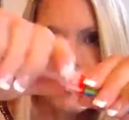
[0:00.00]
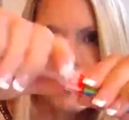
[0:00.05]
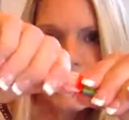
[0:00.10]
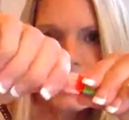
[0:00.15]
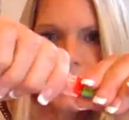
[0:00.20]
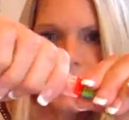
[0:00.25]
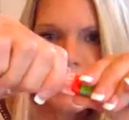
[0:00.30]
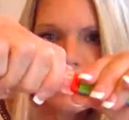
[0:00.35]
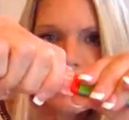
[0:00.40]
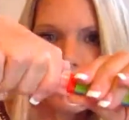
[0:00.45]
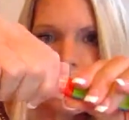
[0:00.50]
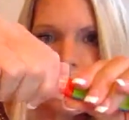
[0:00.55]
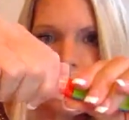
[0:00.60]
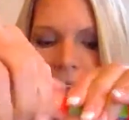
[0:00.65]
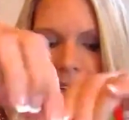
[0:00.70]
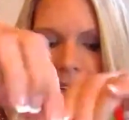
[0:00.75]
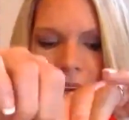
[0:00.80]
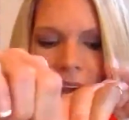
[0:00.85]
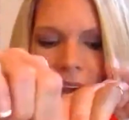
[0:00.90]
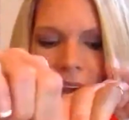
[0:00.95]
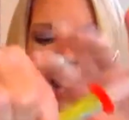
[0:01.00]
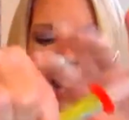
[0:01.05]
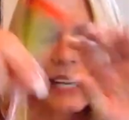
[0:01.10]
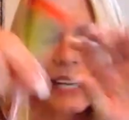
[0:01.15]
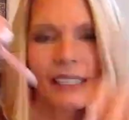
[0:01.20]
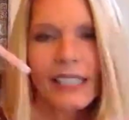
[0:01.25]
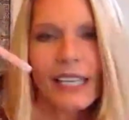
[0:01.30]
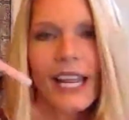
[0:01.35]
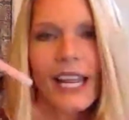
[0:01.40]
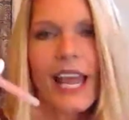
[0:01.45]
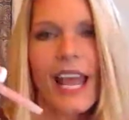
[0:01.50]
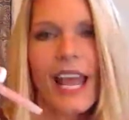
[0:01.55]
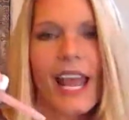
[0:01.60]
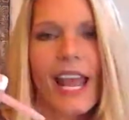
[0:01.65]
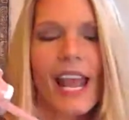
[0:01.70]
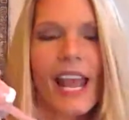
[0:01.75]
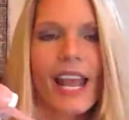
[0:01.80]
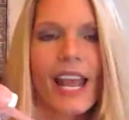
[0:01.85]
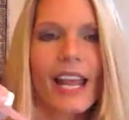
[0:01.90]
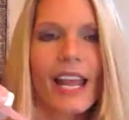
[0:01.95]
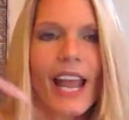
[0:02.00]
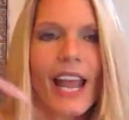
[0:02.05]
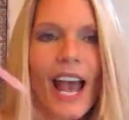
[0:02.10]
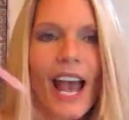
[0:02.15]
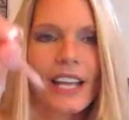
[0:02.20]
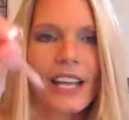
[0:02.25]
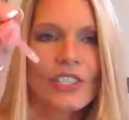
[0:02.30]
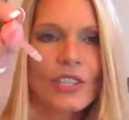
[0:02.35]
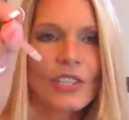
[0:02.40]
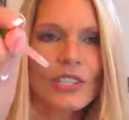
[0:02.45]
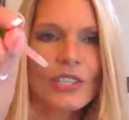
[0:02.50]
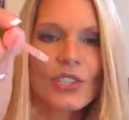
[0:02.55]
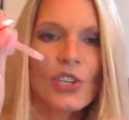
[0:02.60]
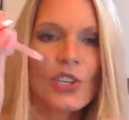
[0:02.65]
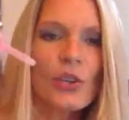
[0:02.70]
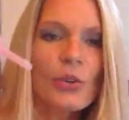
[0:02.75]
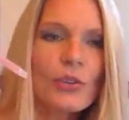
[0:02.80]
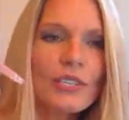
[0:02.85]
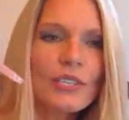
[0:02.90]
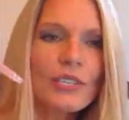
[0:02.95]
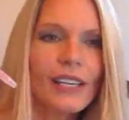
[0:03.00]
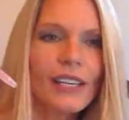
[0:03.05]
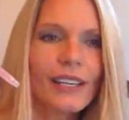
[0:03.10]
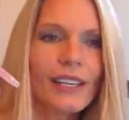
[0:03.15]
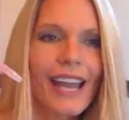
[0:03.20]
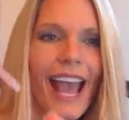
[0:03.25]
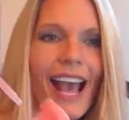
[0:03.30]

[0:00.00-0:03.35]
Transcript: the tip back on and I just use it